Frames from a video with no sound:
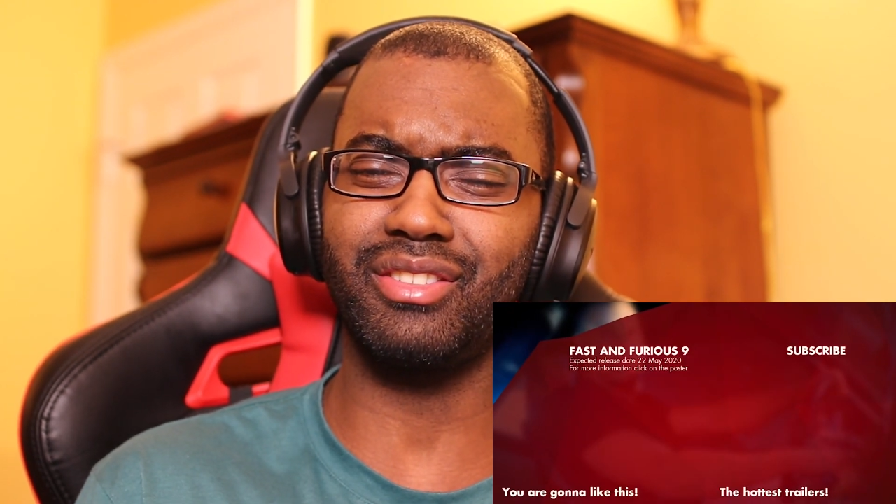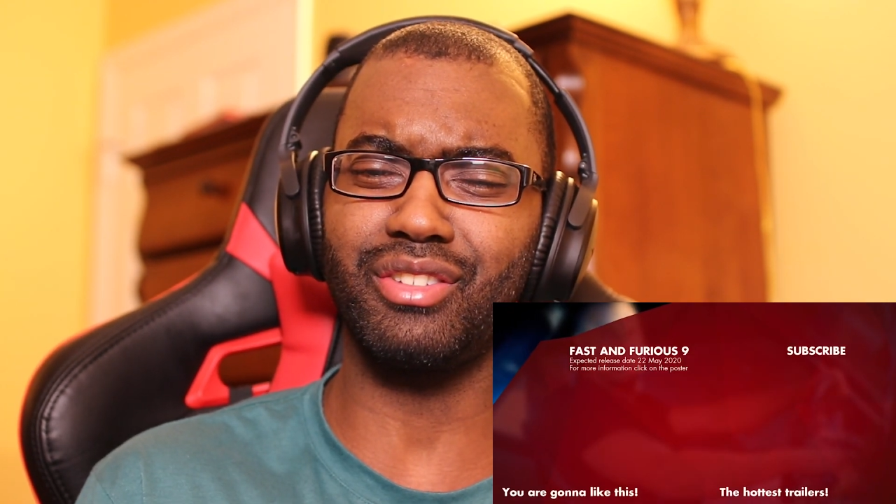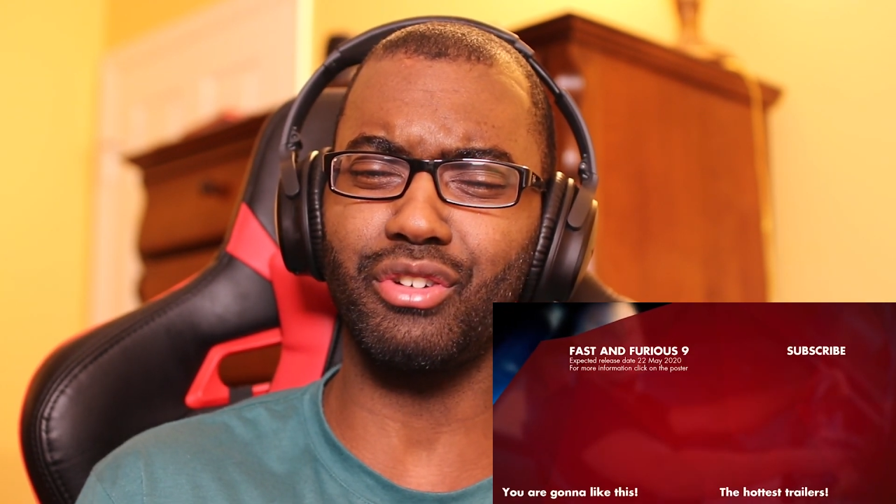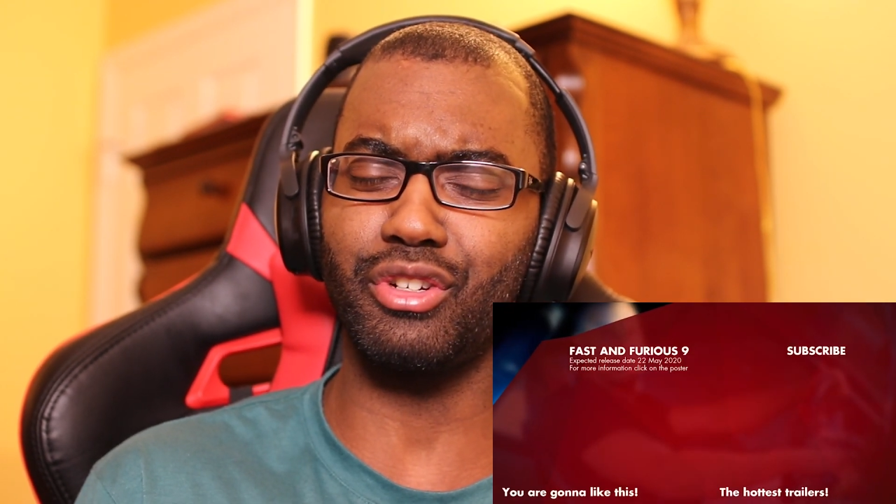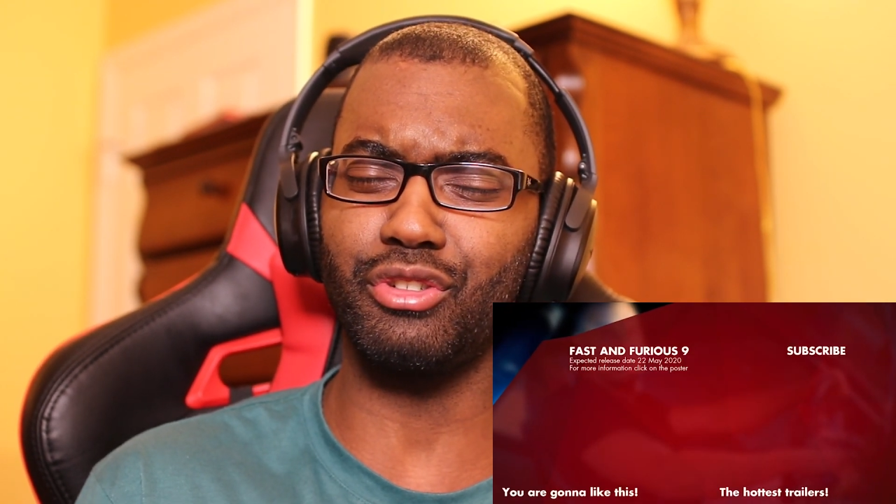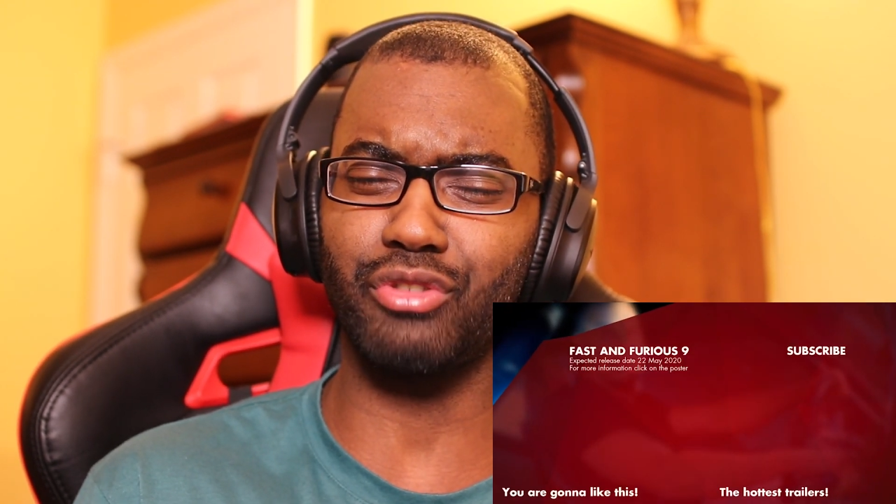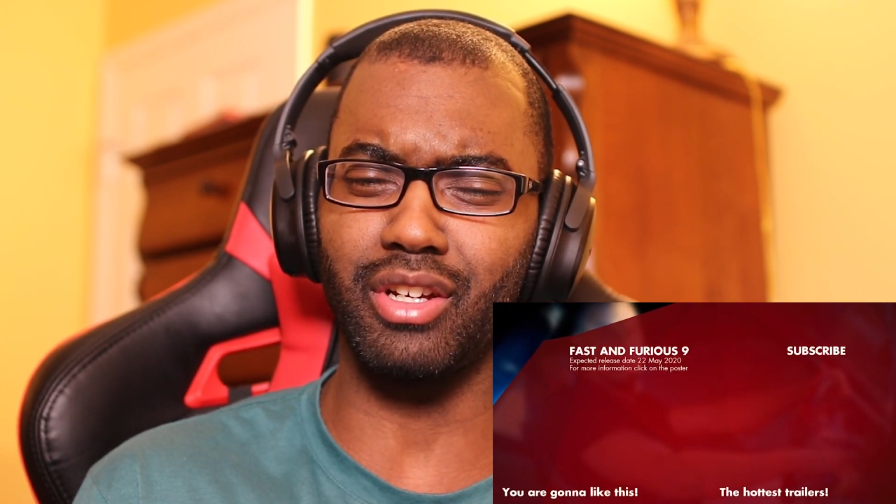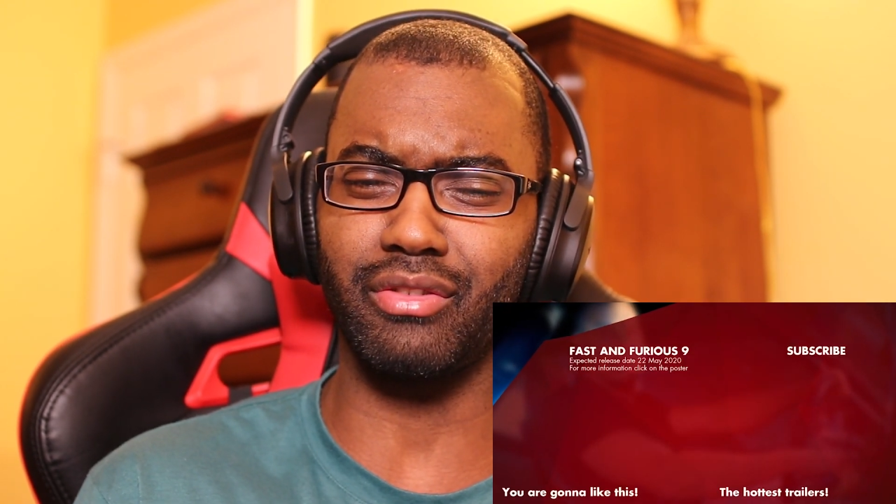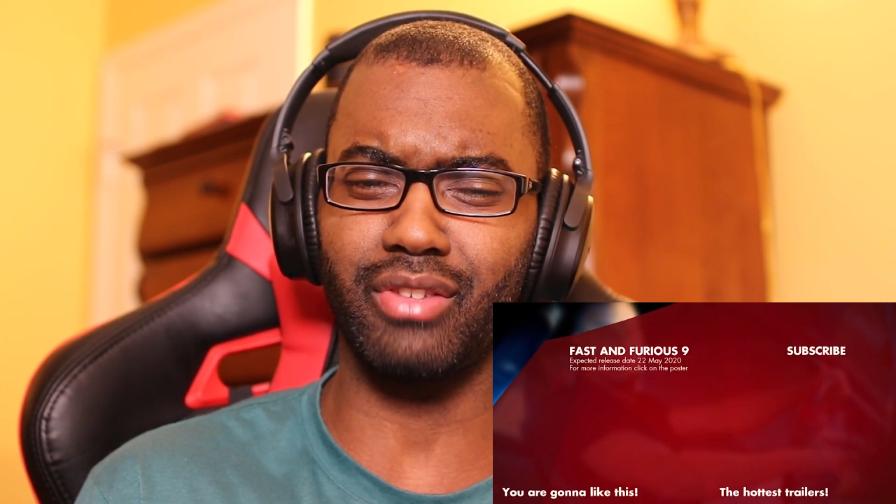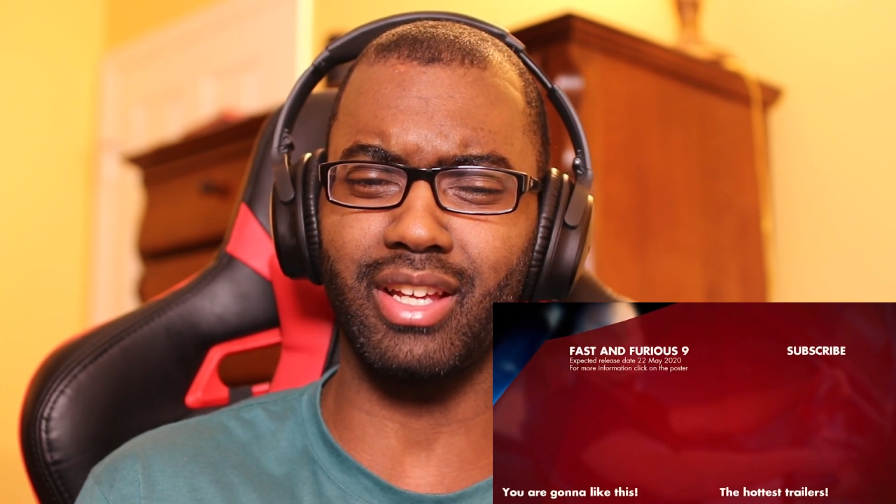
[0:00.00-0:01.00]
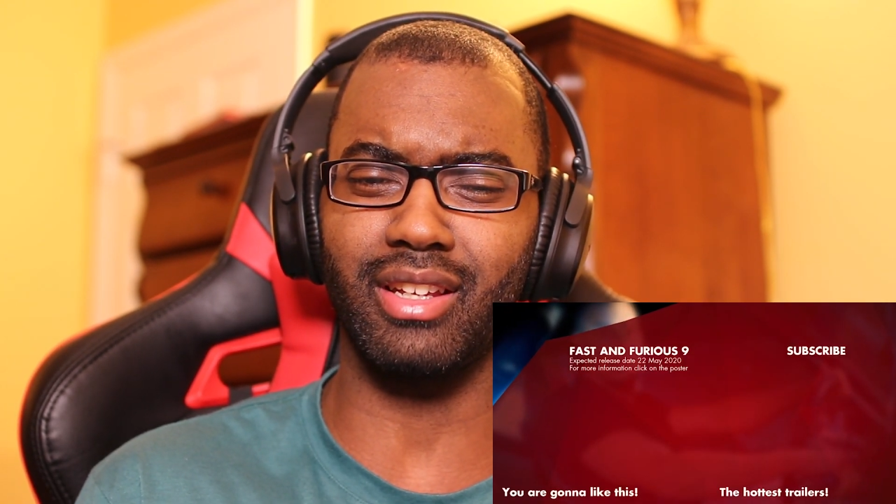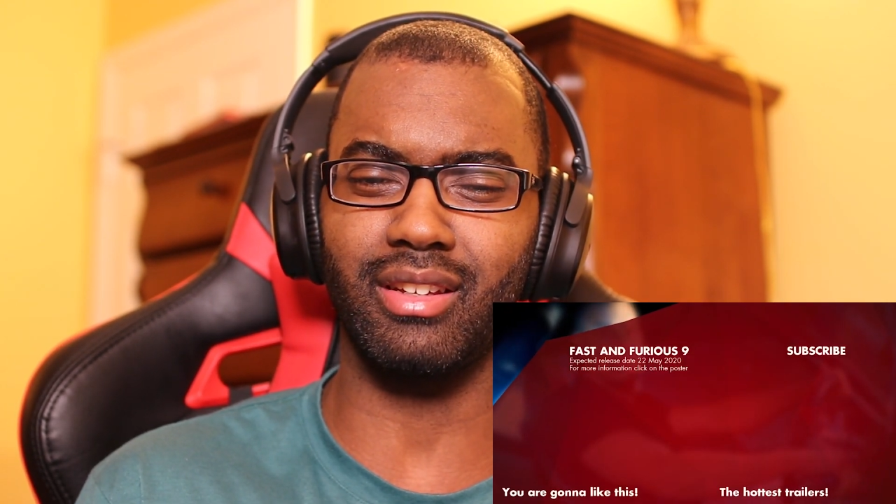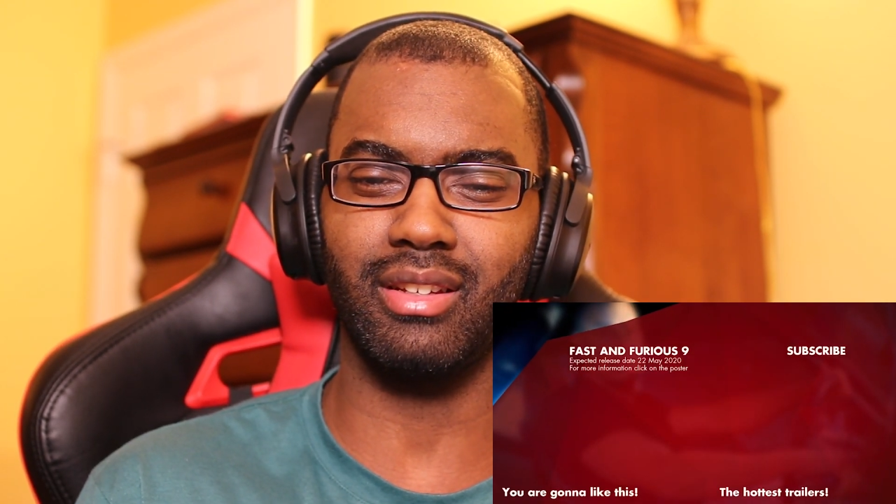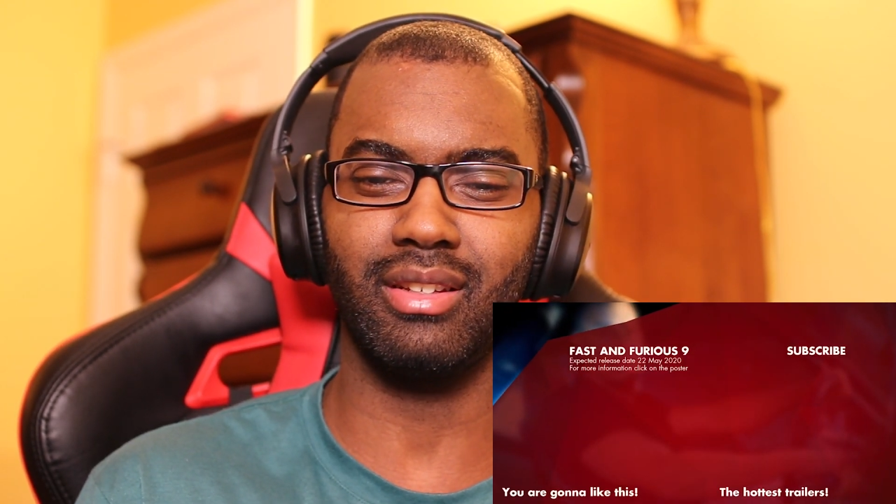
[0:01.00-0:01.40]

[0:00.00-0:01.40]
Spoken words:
Tokyo Drift, like.